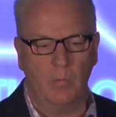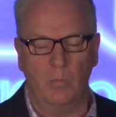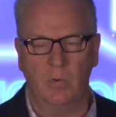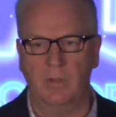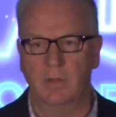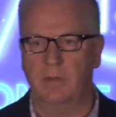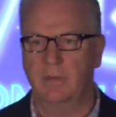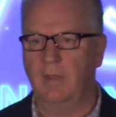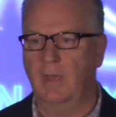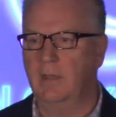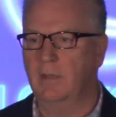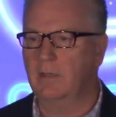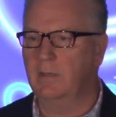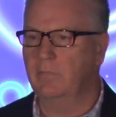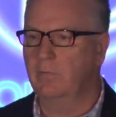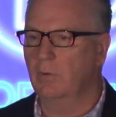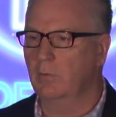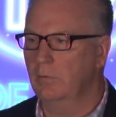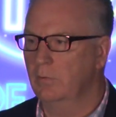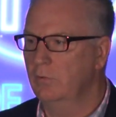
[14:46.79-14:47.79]
with and give
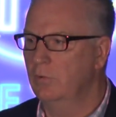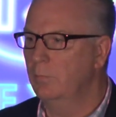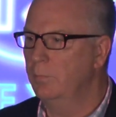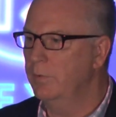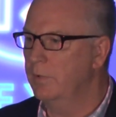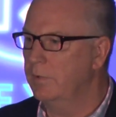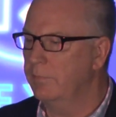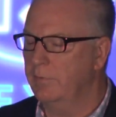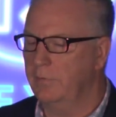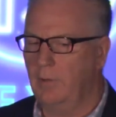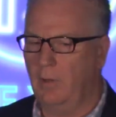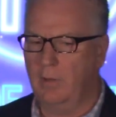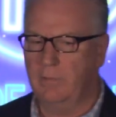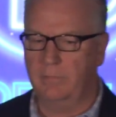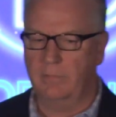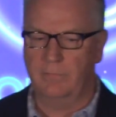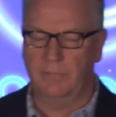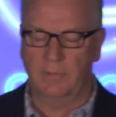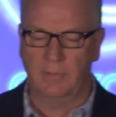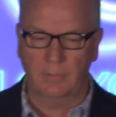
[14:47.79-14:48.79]
you a little bit of an
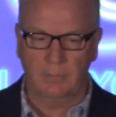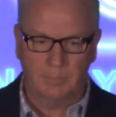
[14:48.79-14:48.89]
overview.